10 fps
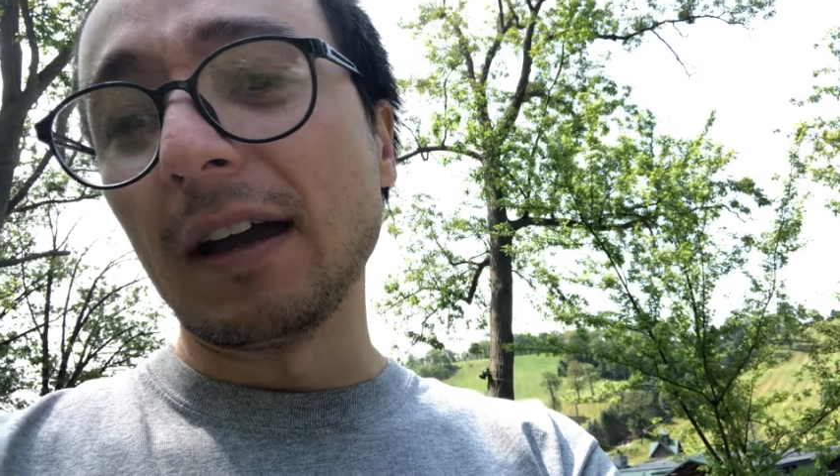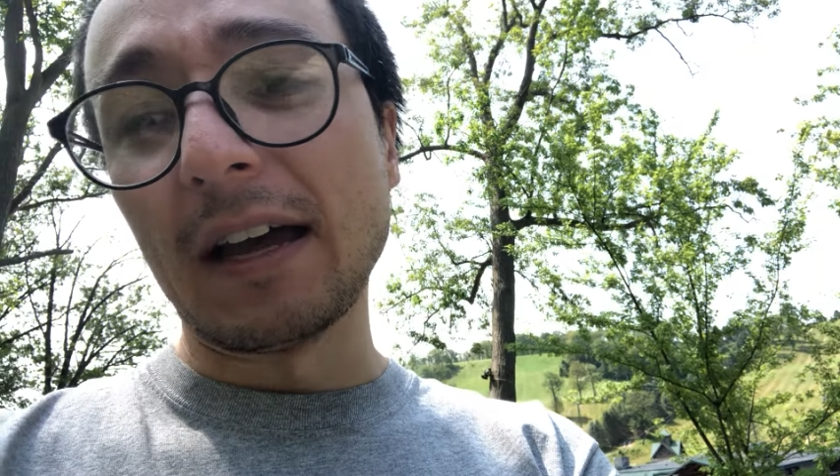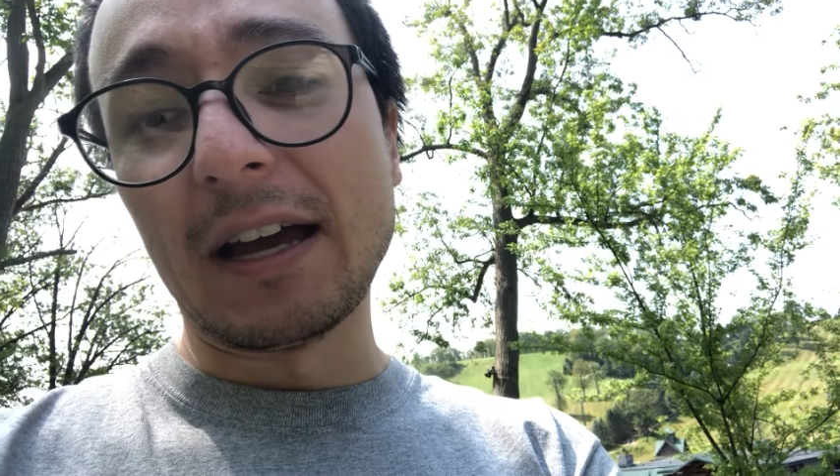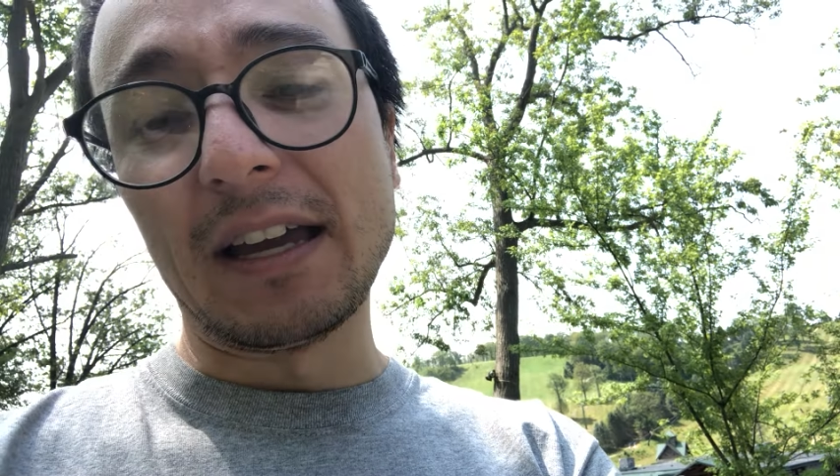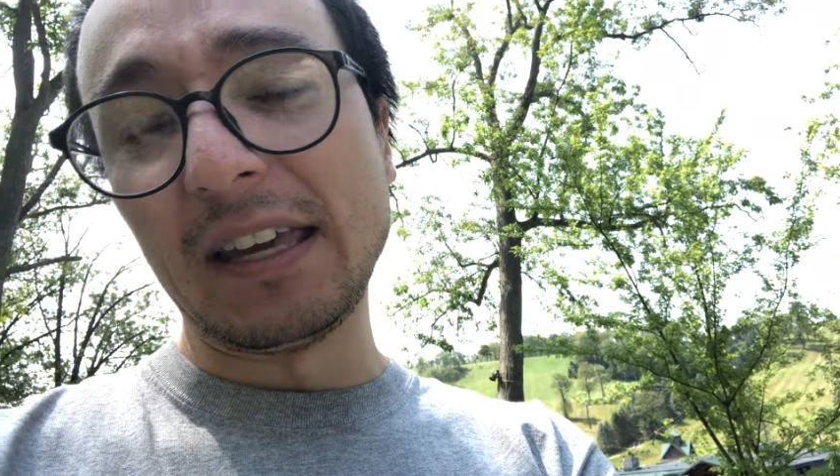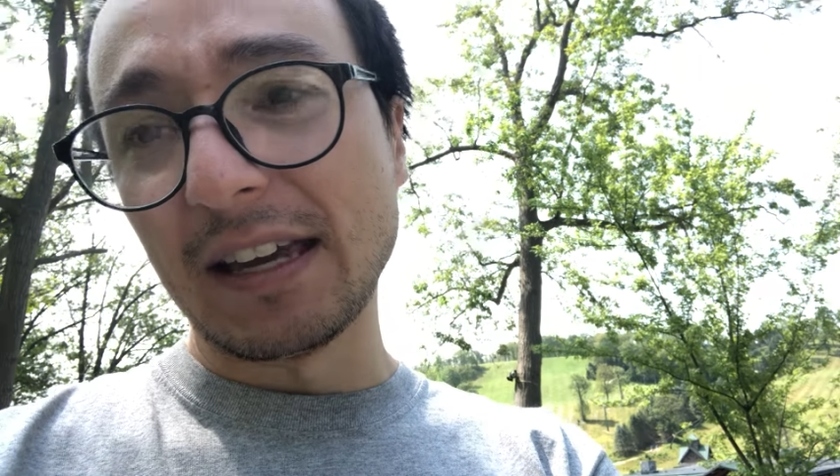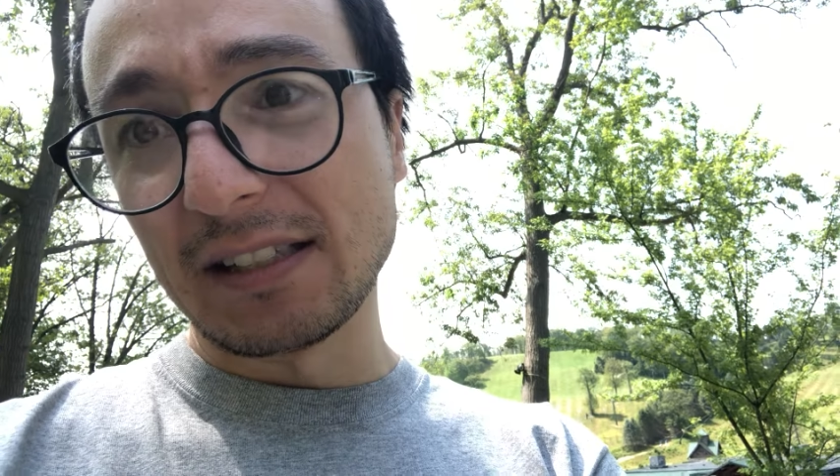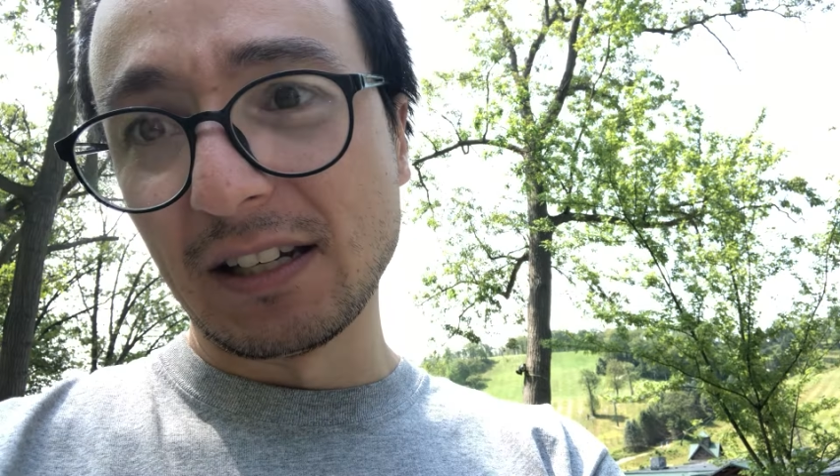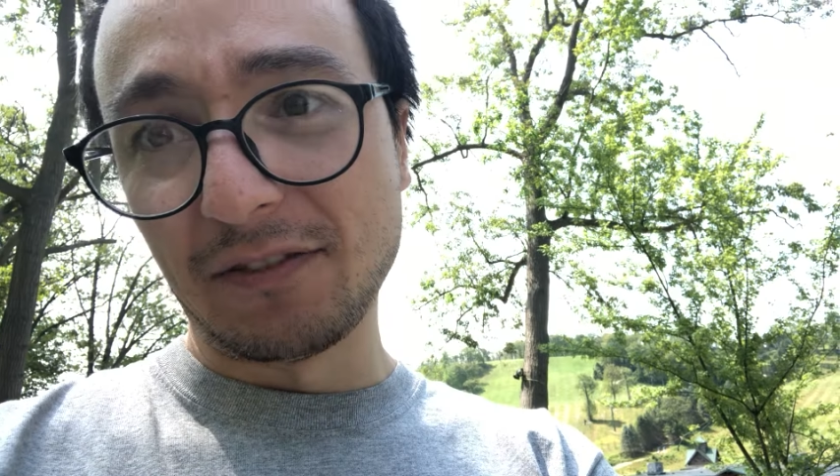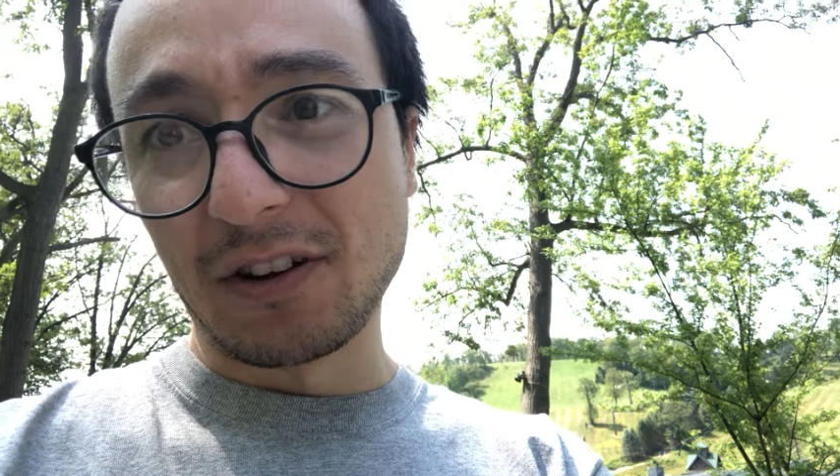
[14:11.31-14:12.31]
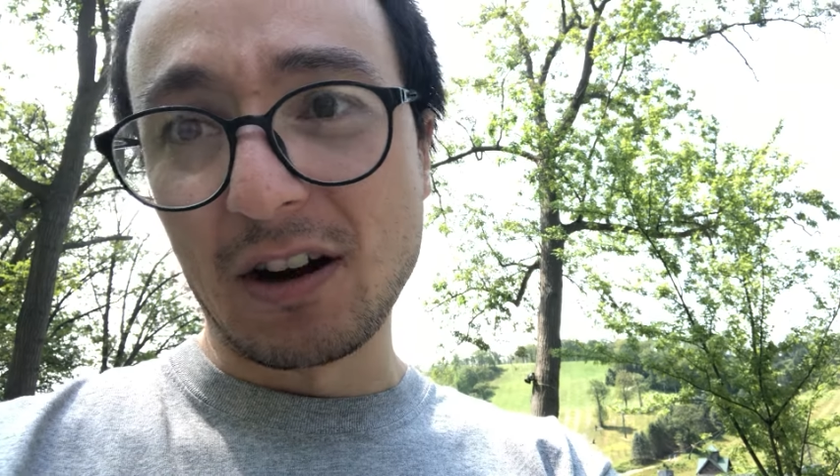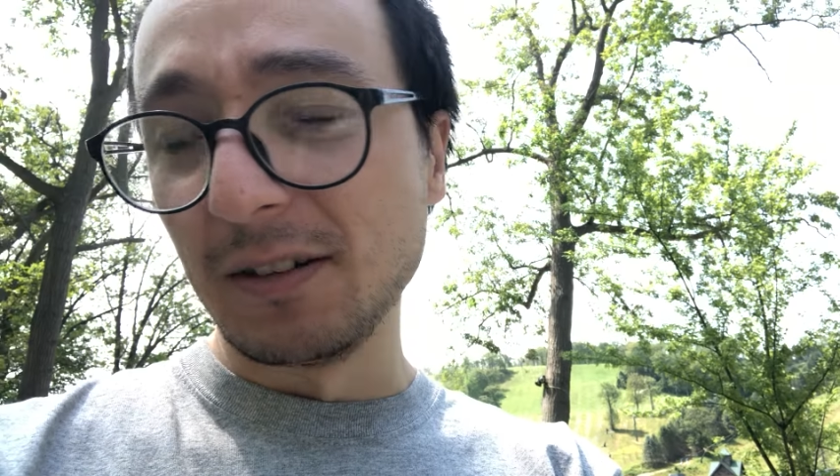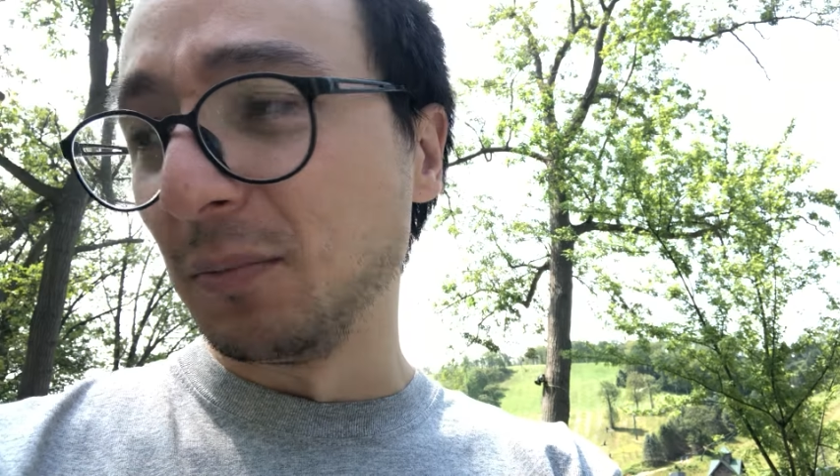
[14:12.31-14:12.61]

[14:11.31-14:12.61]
Uh, he gets enough card